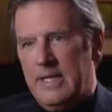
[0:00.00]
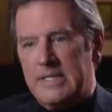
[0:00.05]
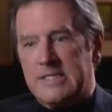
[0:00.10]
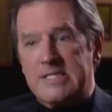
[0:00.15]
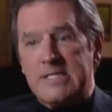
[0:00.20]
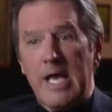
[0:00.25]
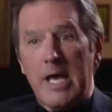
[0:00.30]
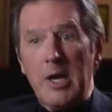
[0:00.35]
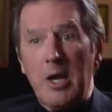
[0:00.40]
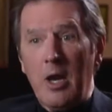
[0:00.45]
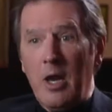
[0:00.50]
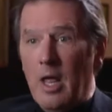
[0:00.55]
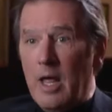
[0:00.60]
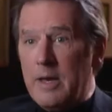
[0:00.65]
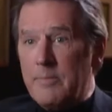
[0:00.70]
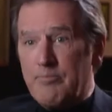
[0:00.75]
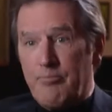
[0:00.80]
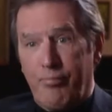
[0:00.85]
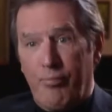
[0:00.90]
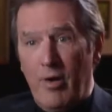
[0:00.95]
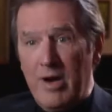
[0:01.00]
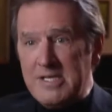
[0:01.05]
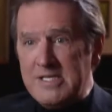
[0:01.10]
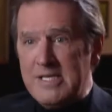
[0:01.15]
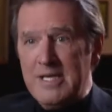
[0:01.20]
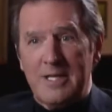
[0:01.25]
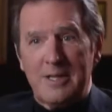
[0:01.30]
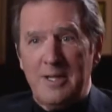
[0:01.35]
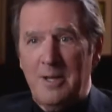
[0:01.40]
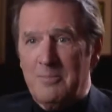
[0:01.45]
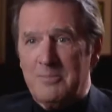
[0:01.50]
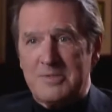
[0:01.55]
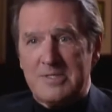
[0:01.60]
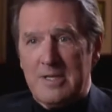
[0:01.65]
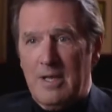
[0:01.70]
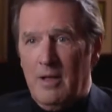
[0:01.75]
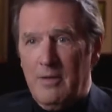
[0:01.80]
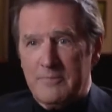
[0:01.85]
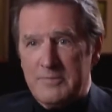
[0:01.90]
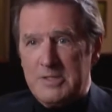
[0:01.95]
They settle on pressing
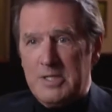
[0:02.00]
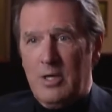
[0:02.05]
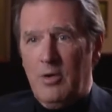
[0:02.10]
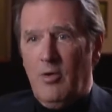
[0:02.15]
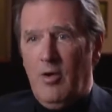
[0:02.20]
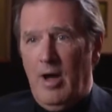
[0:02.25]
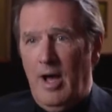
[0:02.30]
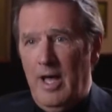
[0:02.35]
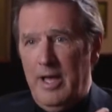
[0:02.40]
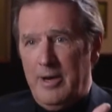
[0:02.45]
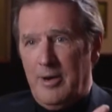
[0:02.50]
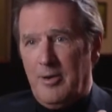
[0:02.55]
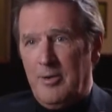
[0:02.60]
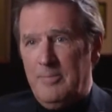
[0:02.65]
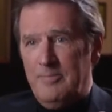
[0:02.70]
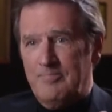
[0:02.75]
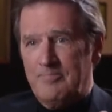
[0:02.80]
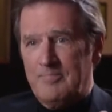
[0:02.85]
themselves to go higher.